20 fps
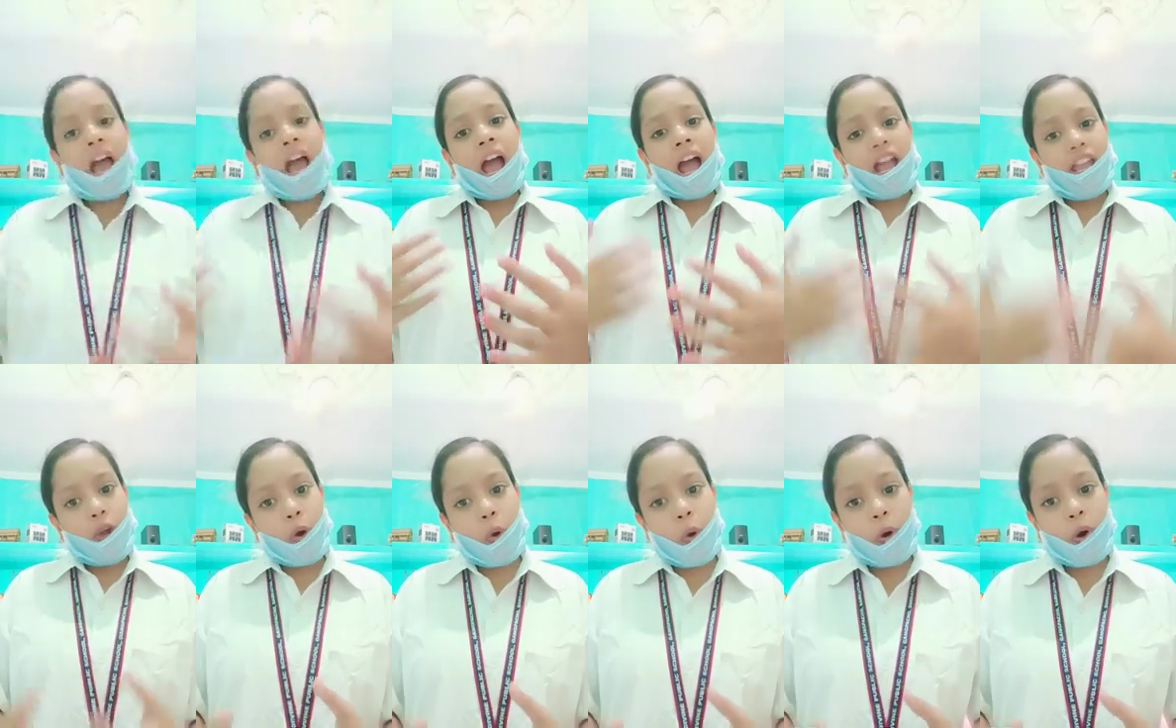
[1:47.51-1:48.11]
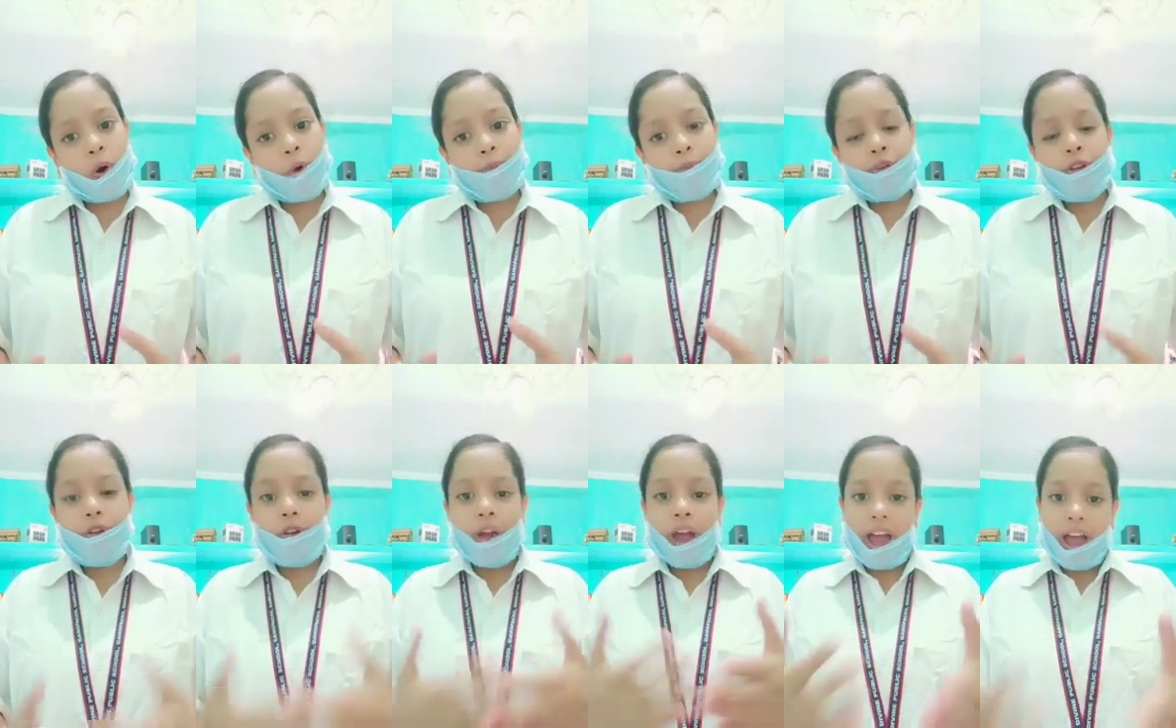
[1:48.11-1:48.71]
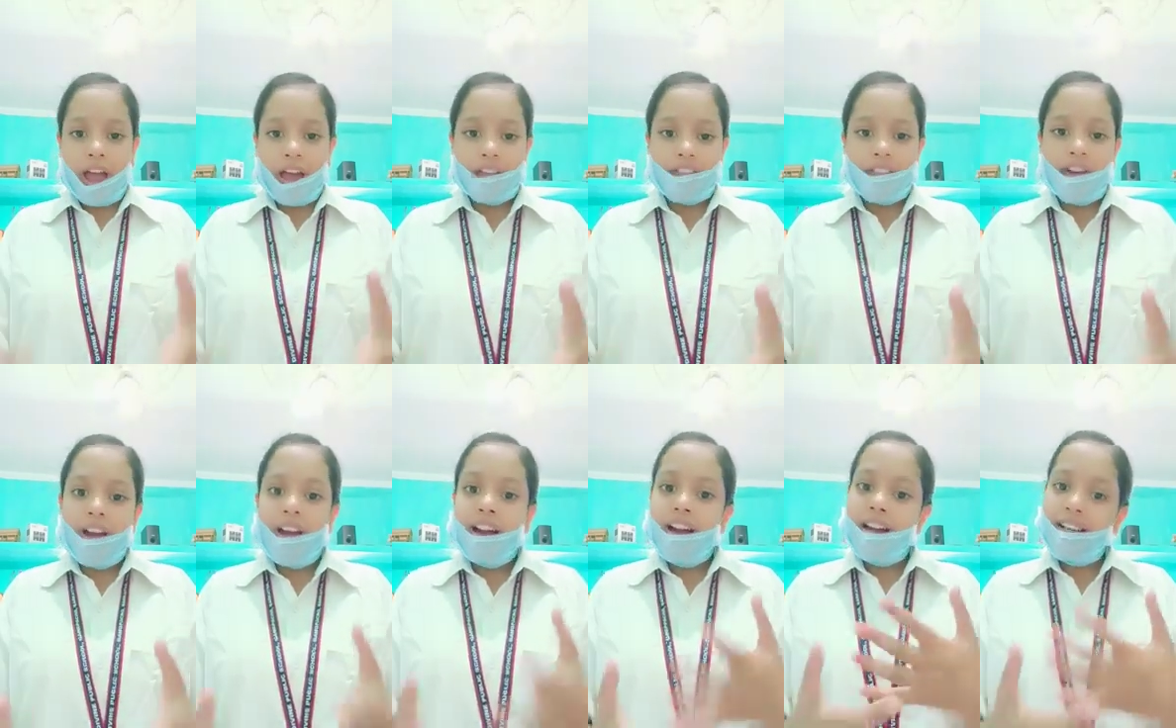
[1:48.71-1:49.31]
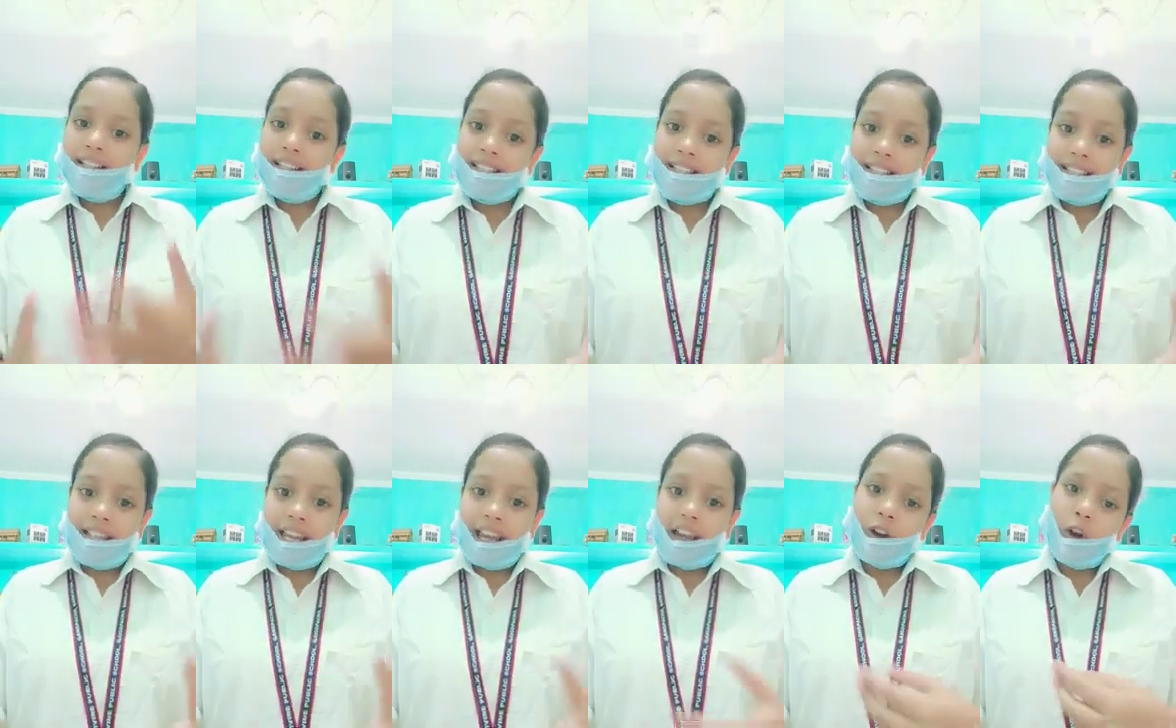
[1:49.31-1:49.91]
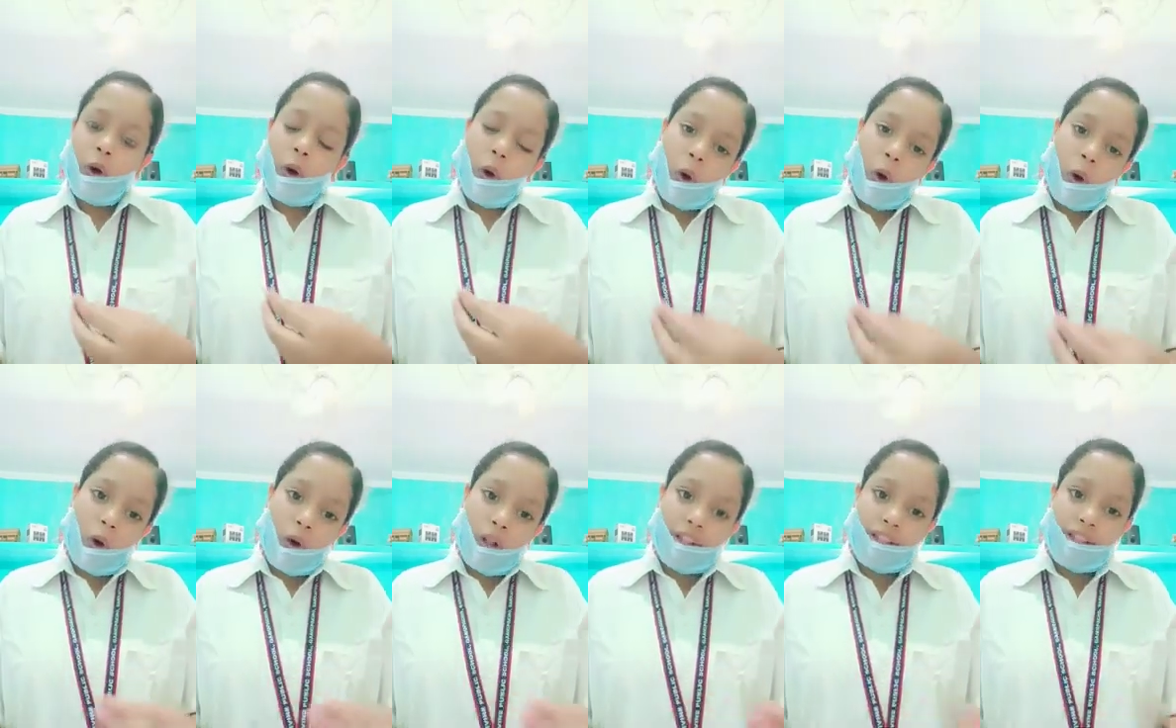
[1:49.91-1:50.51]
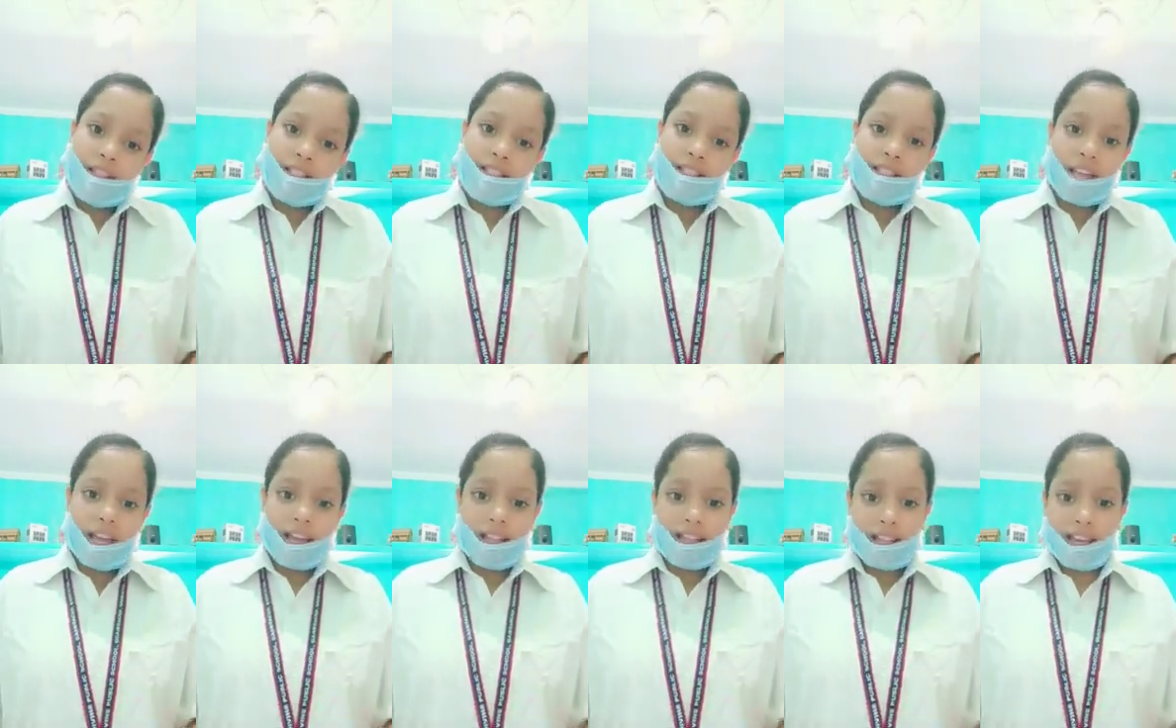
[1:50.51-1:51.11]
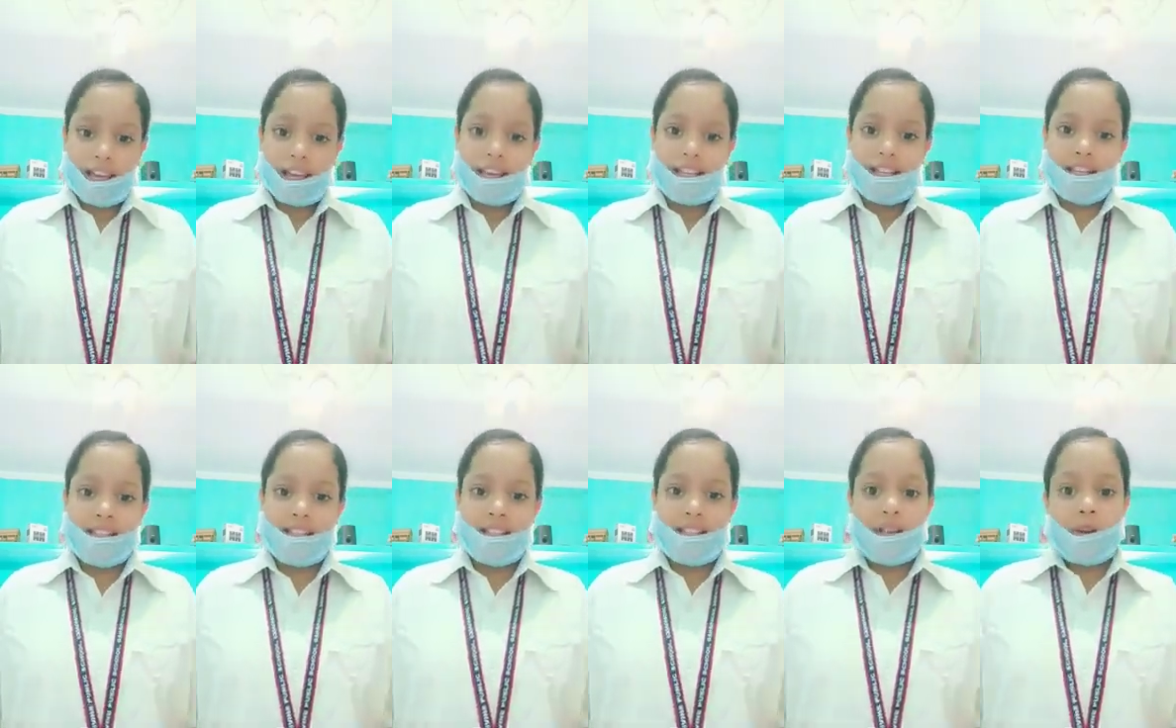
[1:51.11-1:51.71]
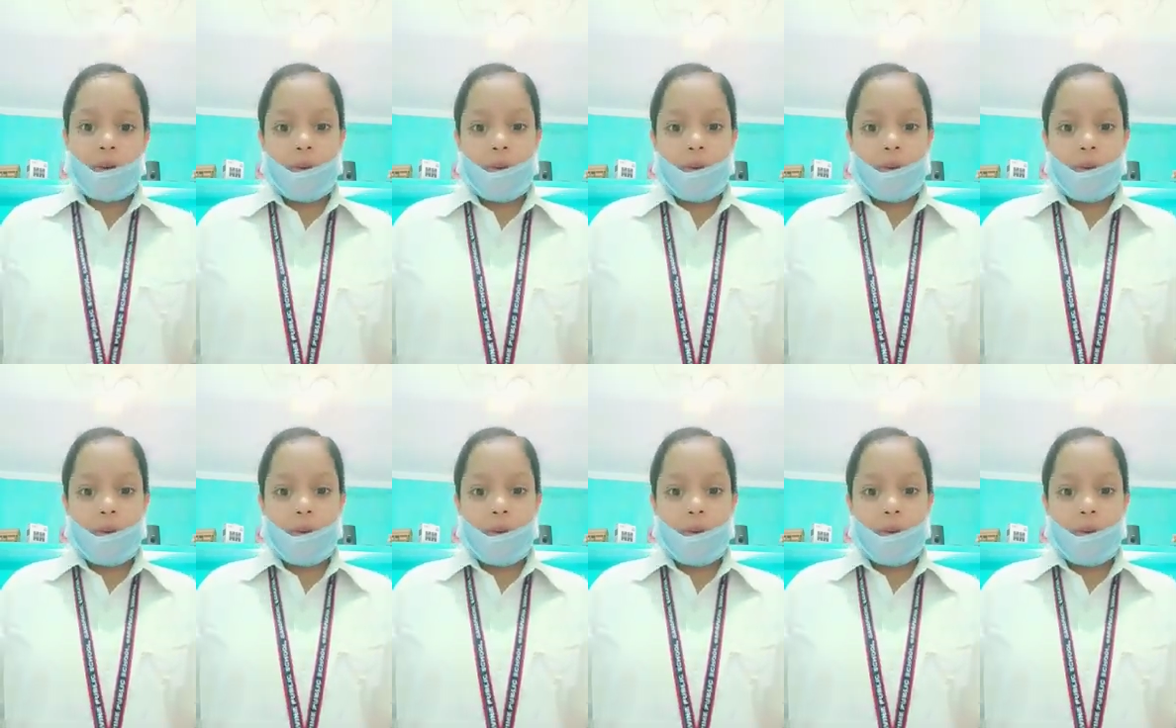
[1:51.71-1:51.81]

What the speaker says: I hope you have understand all these things